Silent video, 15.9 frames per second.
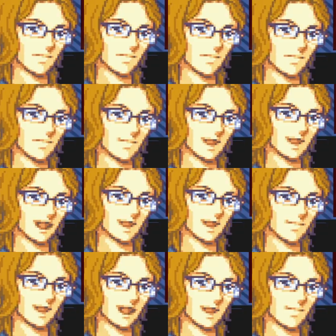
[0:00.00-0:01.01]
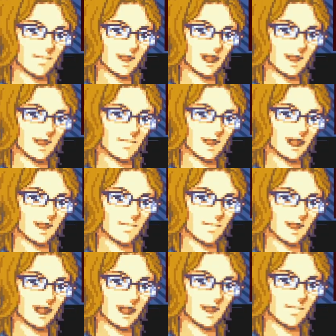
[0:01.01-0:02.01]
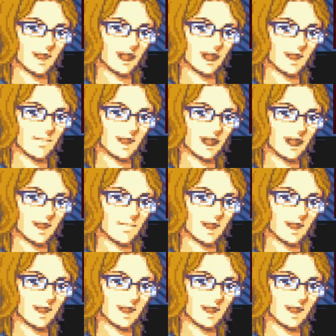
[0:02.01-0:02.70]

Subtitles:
Need to be more careful. I'm so used to having